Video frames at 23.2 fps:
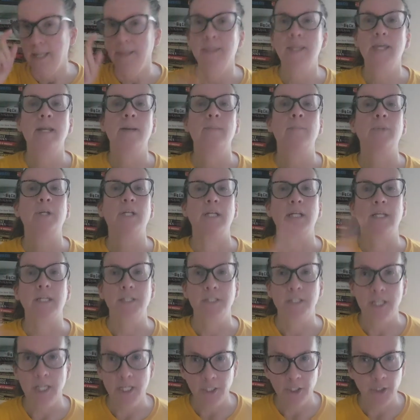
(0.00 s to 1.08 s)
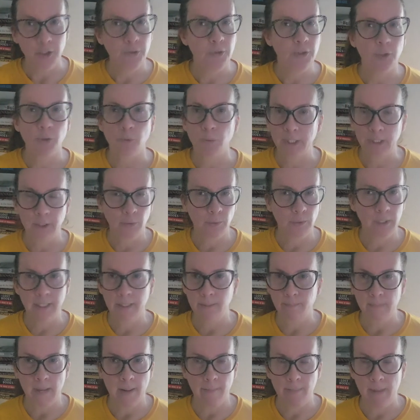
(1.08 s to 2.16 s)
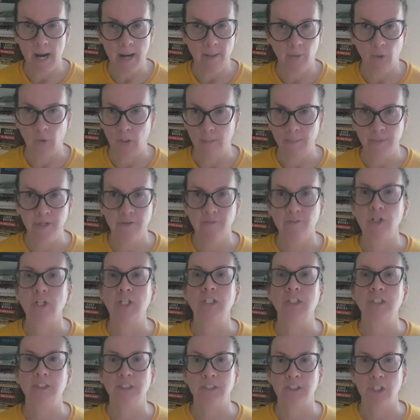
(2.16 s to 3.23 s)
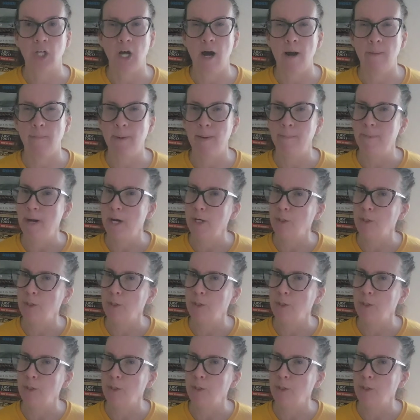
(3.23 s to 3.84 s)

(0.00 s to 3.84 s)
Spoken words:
then I'm going to continue to reread my Bible. I'm never going to stop. I might